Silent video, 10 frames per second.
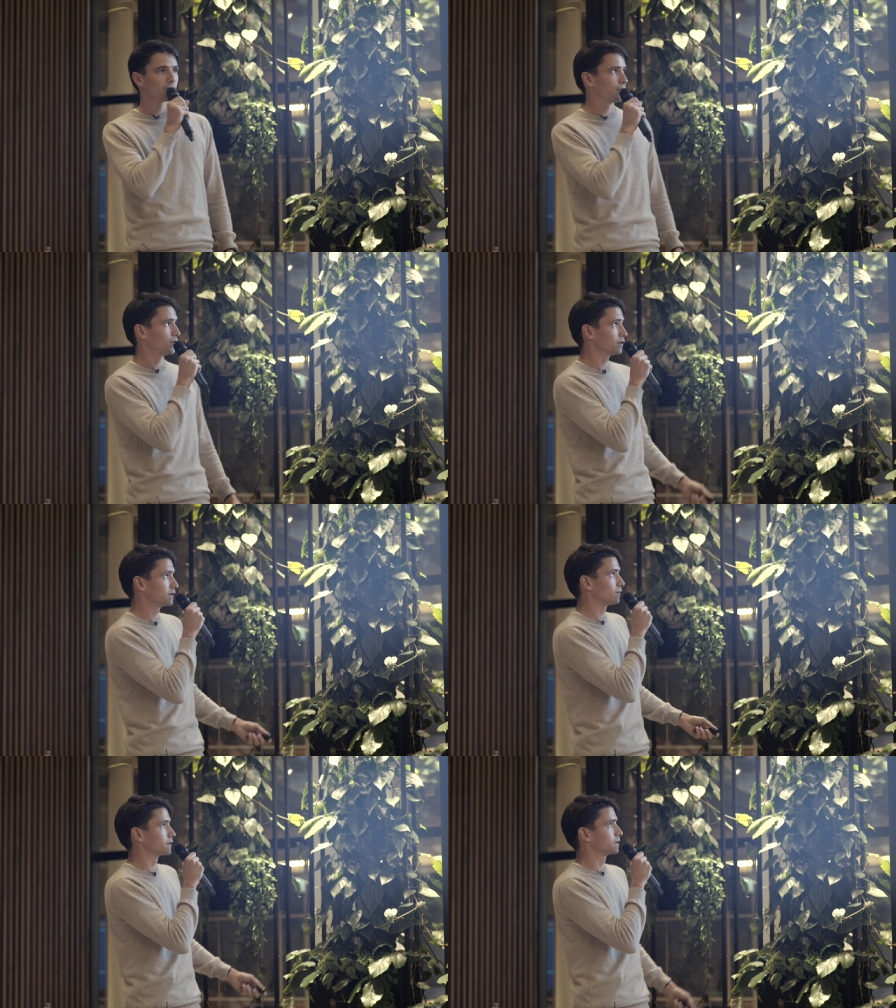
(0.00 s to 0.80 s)
First,
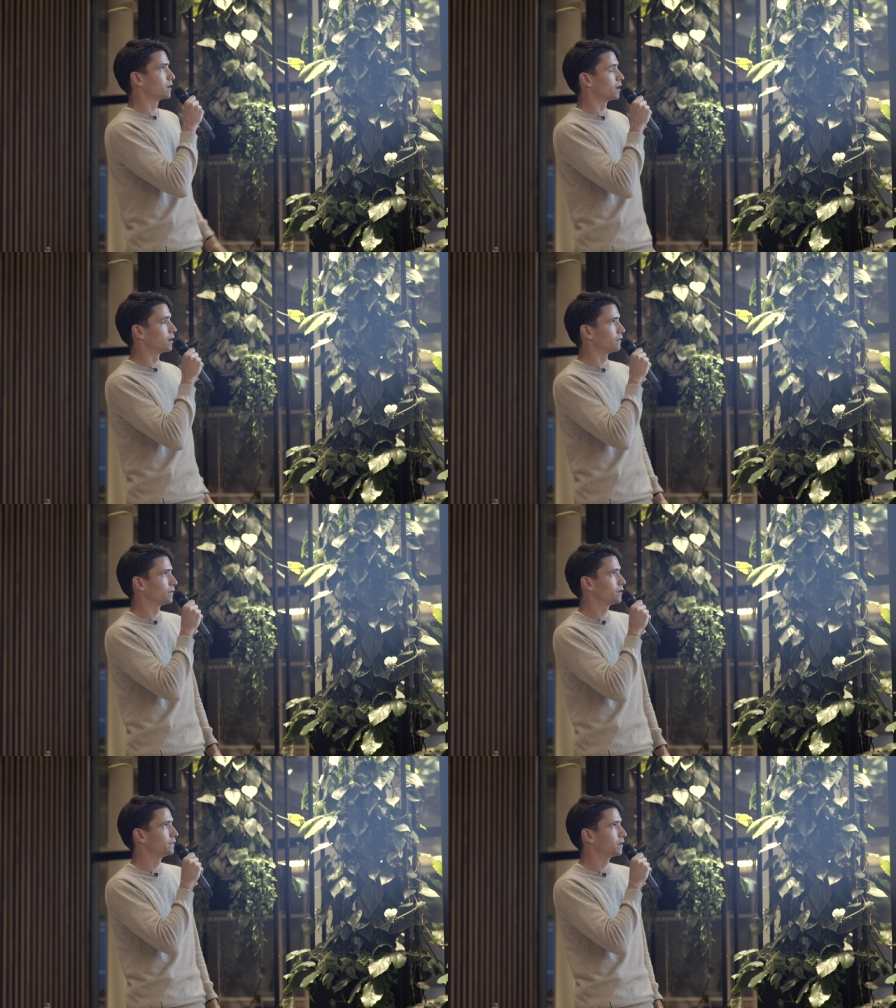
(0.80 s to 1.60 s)
there was a, a
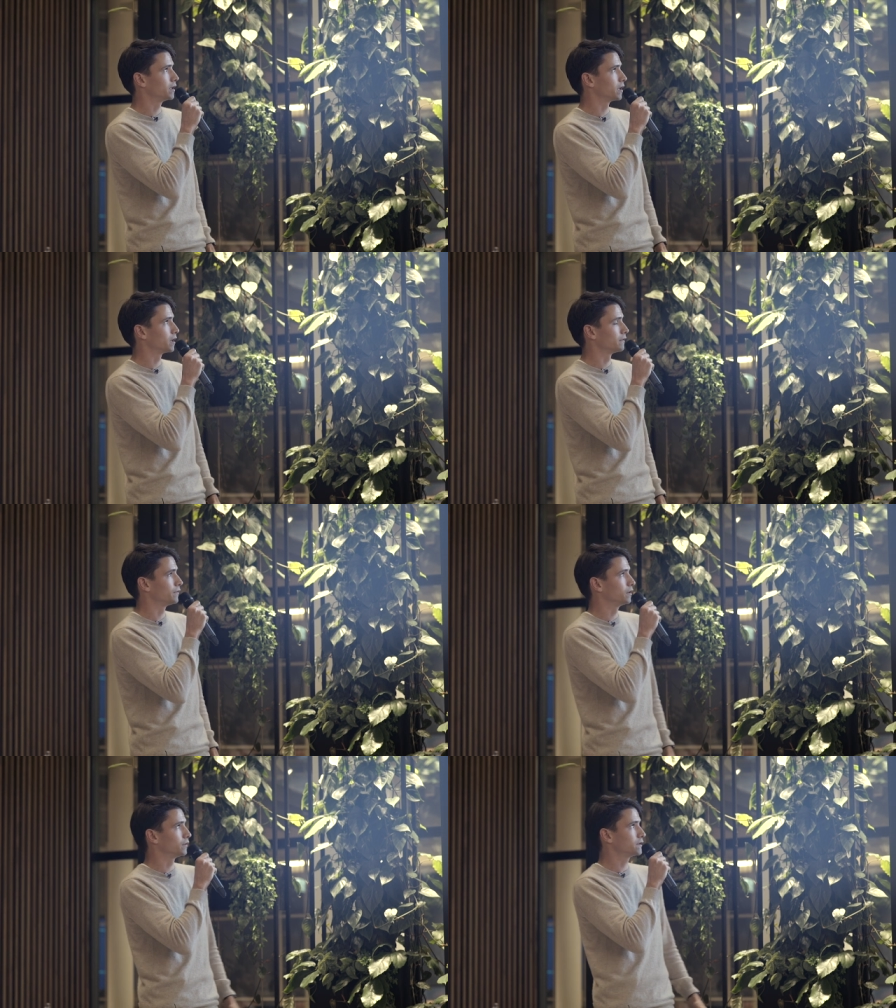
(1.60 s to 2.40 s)
very, very, uh,
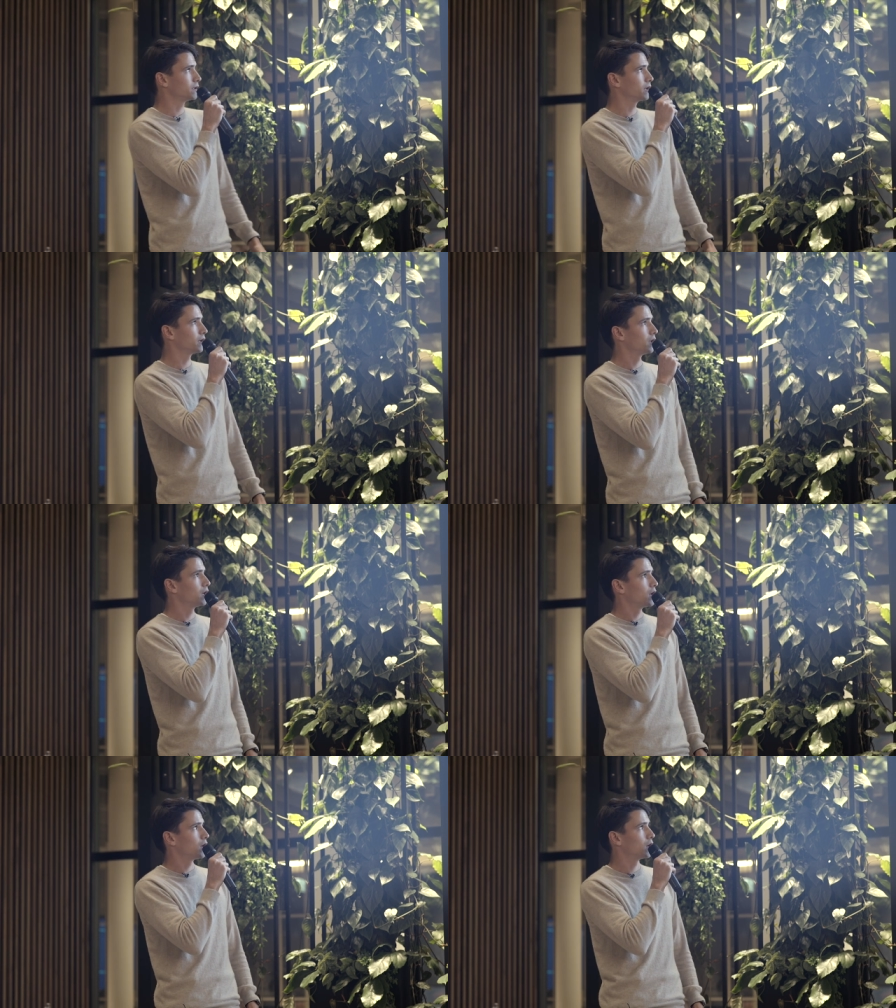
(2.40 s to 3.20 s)
very interesting,
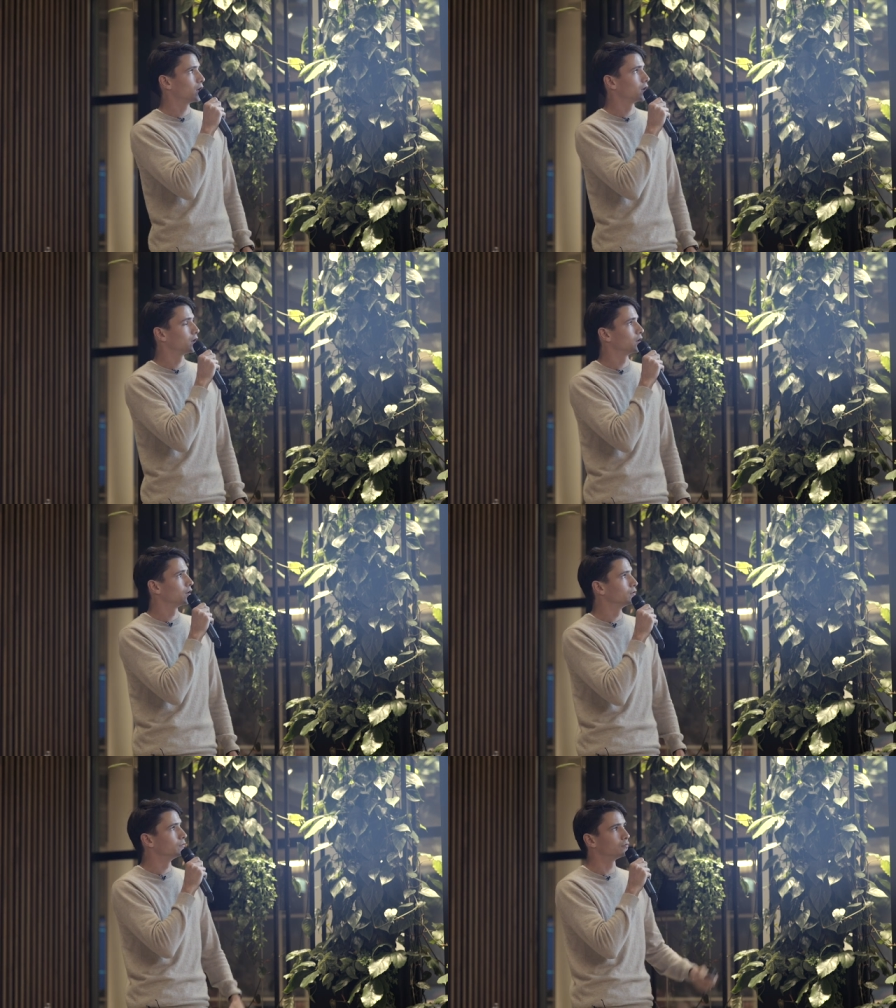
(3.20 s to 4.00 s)
uh,
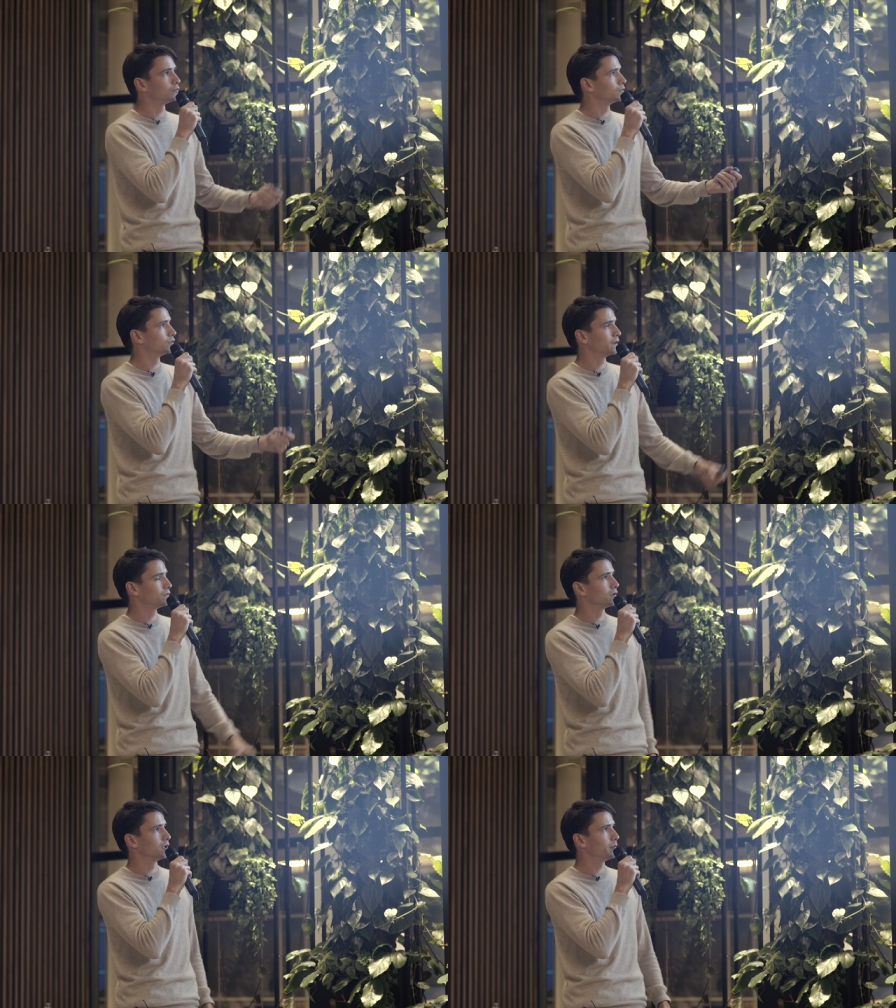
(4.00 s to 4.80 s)
to, to give
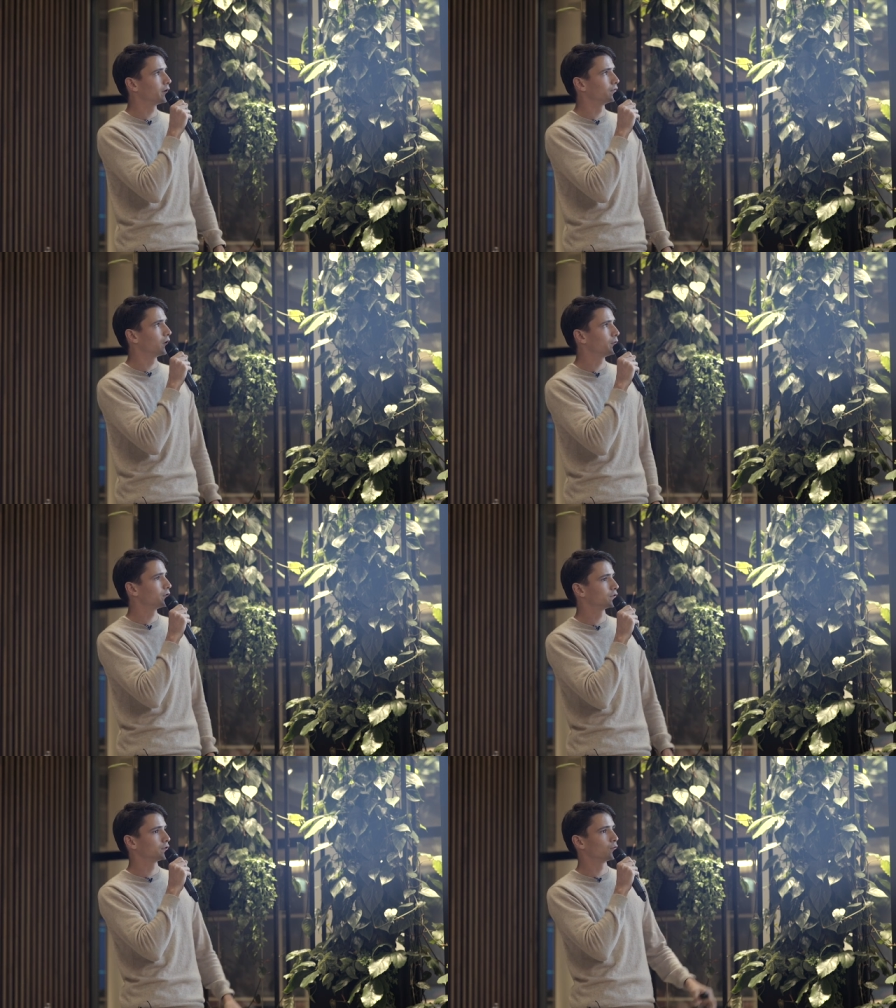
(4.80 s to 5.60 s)
you a little bit of
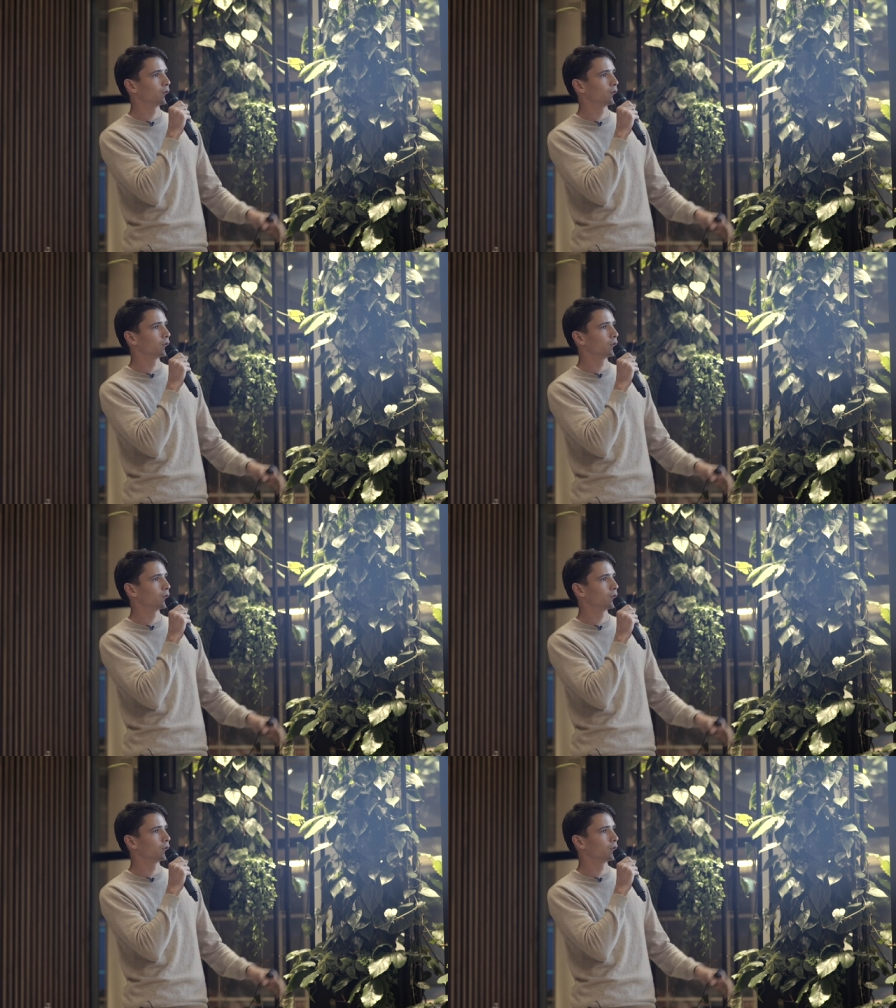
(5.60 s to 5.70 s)
numbers, we